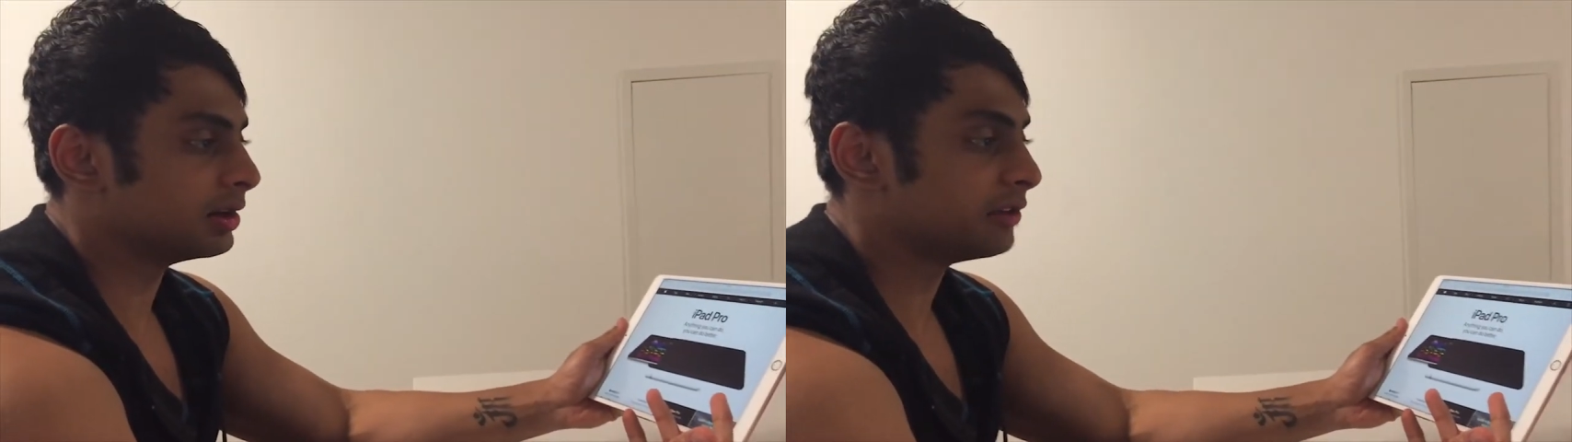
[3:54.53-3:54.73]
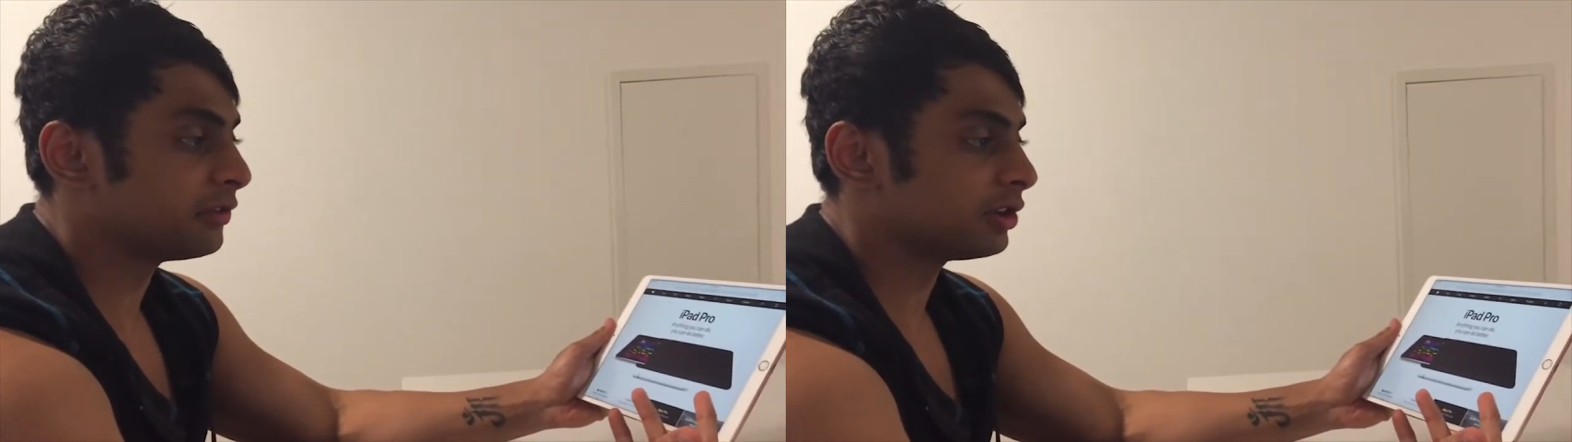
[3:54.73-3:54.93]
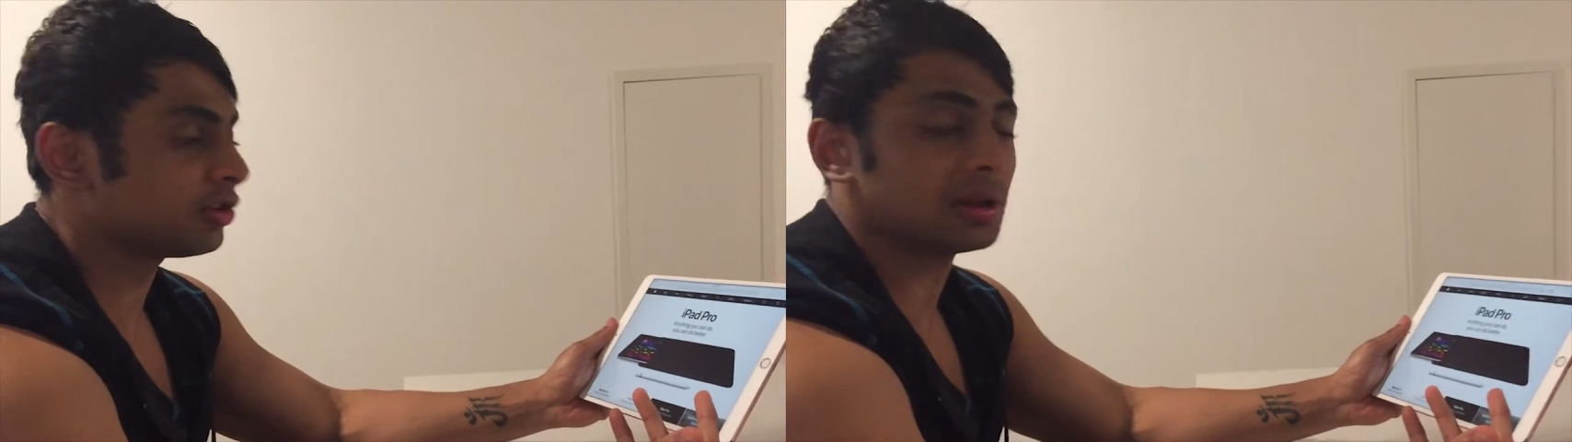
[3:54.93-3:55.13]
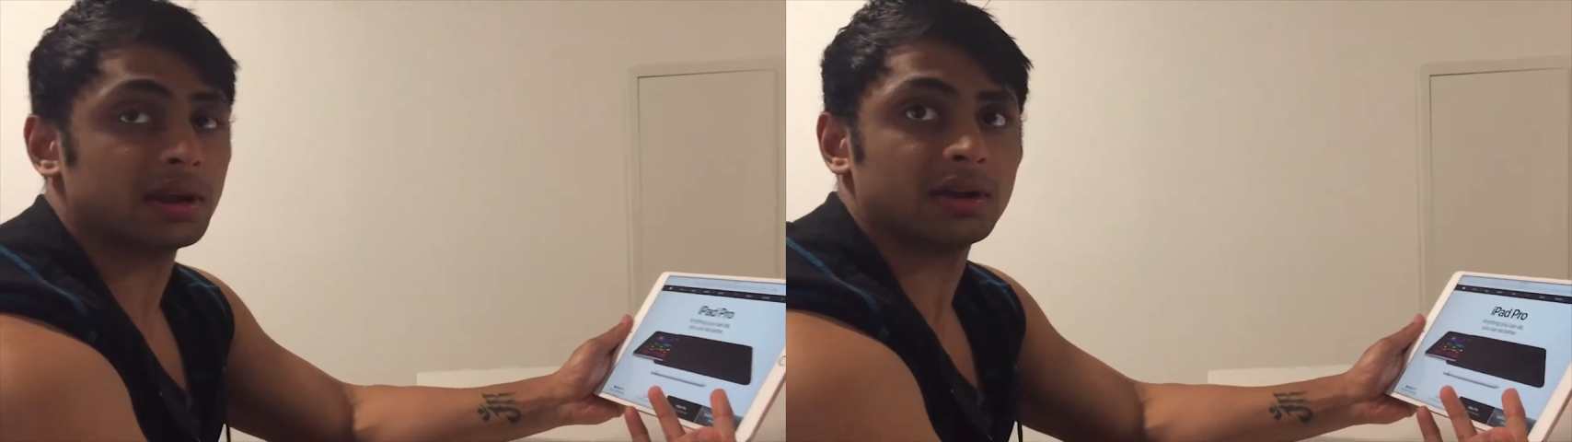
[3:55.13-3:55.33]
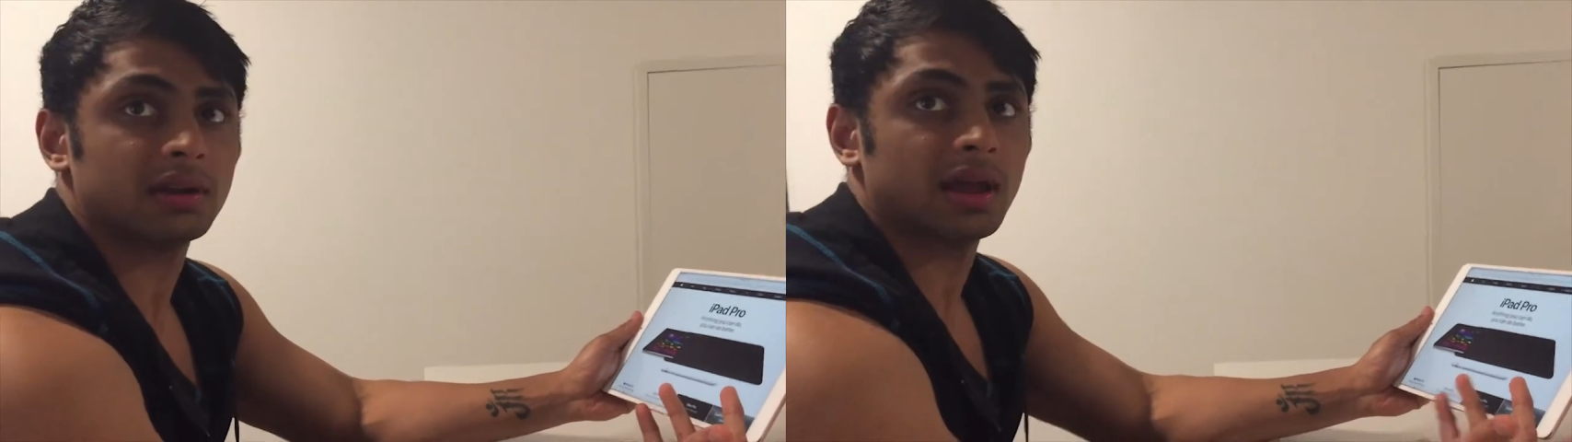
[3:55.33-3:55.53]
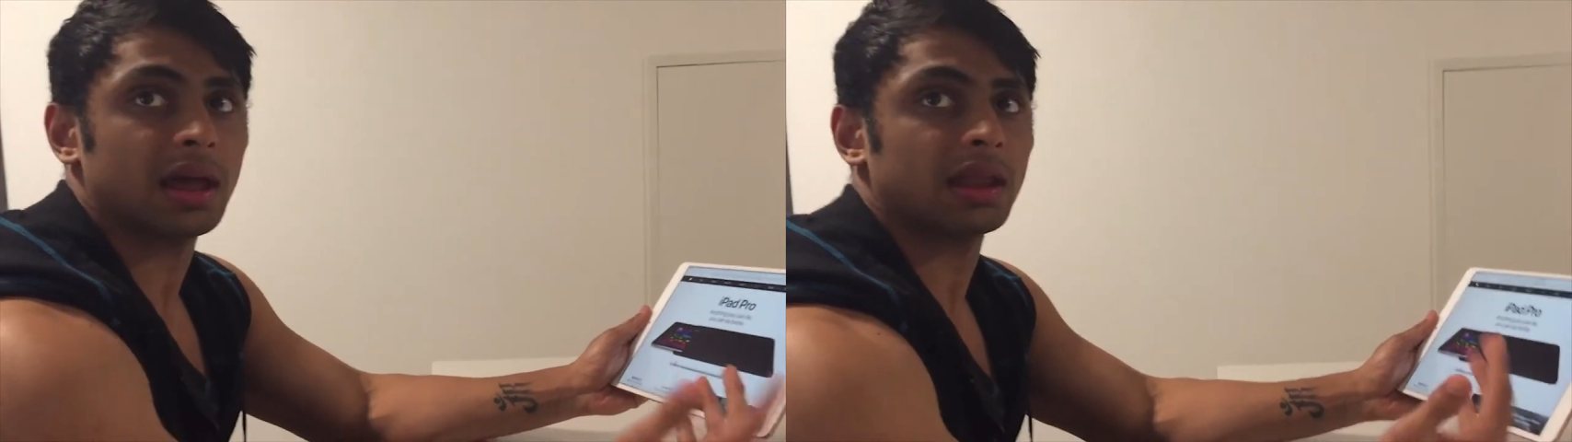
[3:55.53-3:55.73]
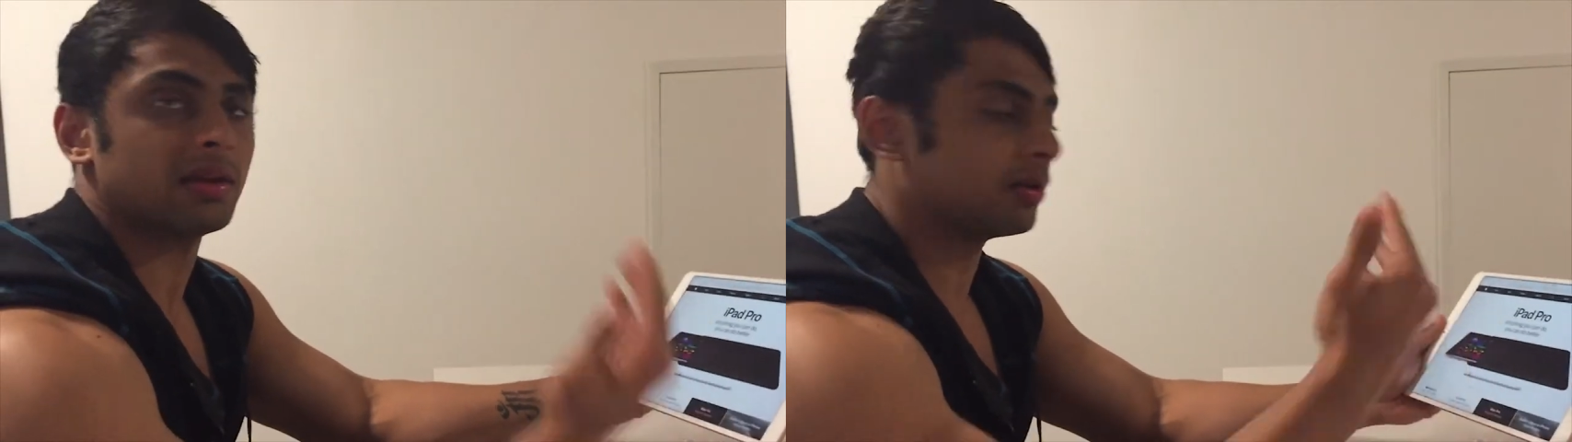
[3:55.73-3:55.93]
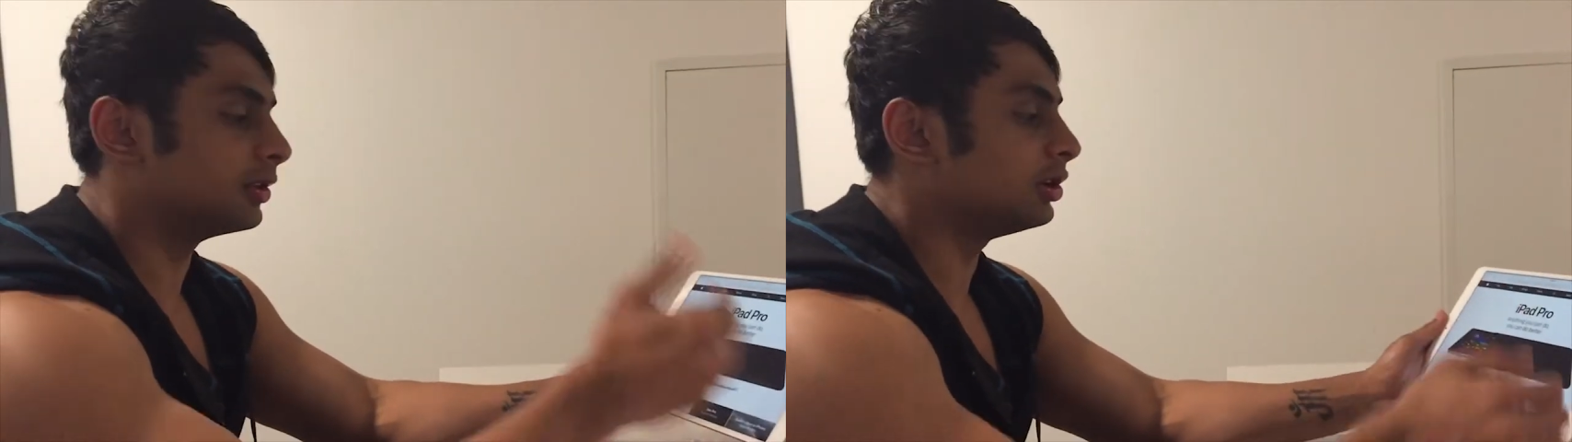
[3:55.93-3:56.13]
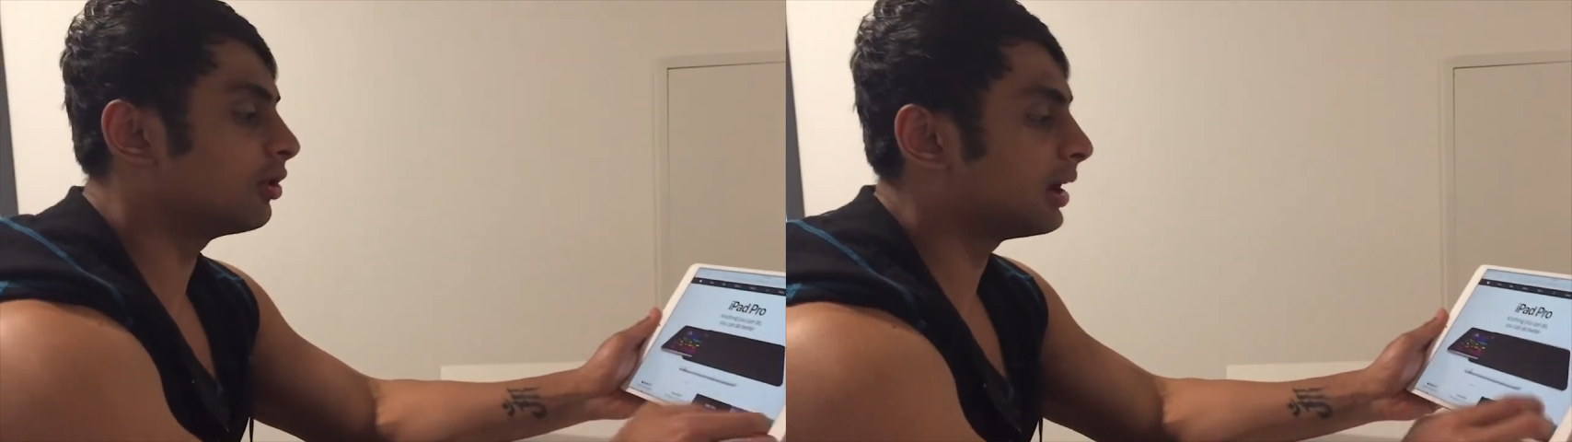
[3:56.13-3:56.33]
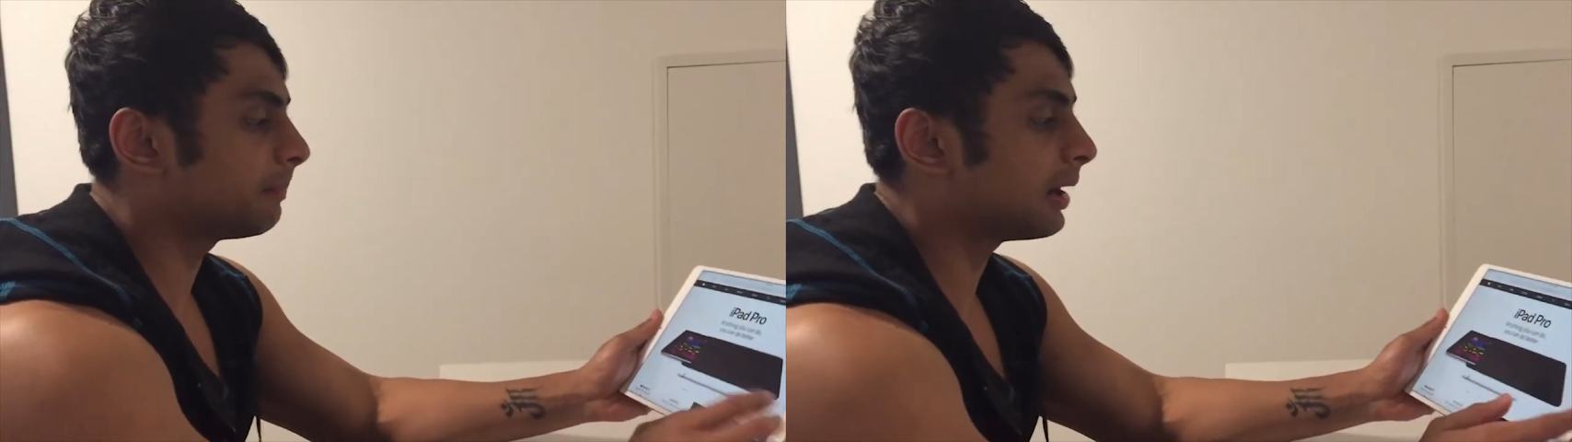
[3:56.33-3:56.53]
Refreshing rate, and on the
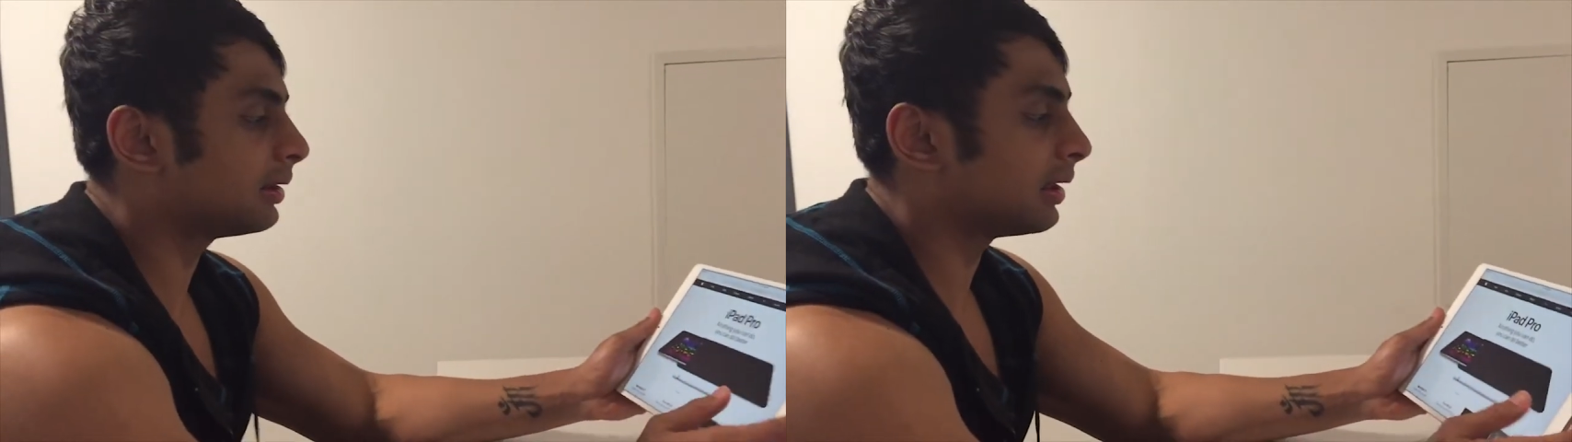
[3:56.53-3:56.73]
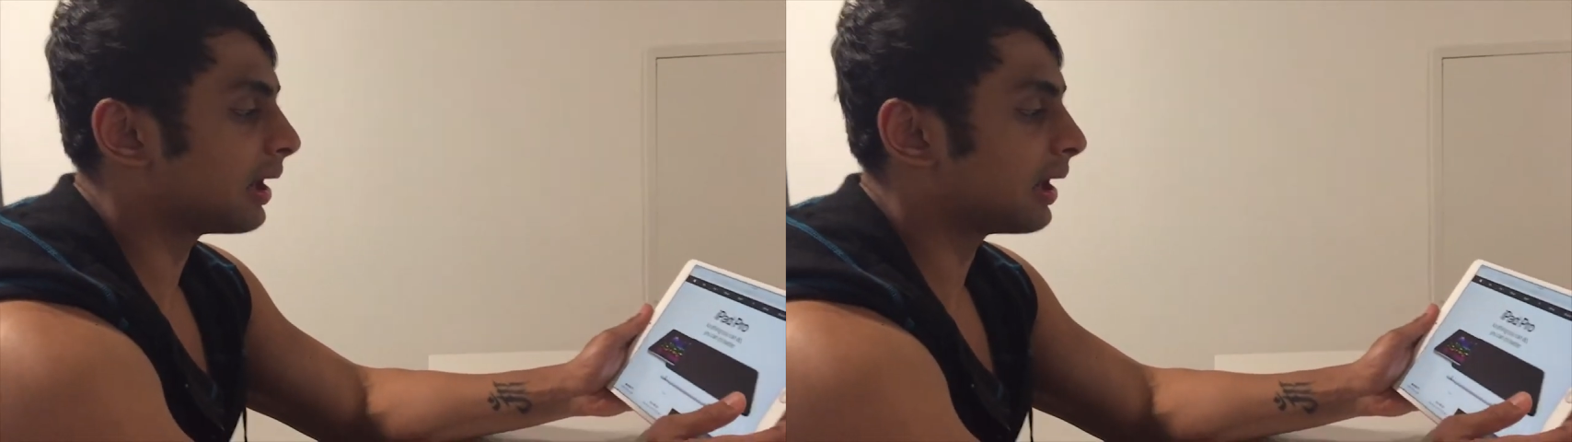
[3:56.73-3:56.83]
new iPad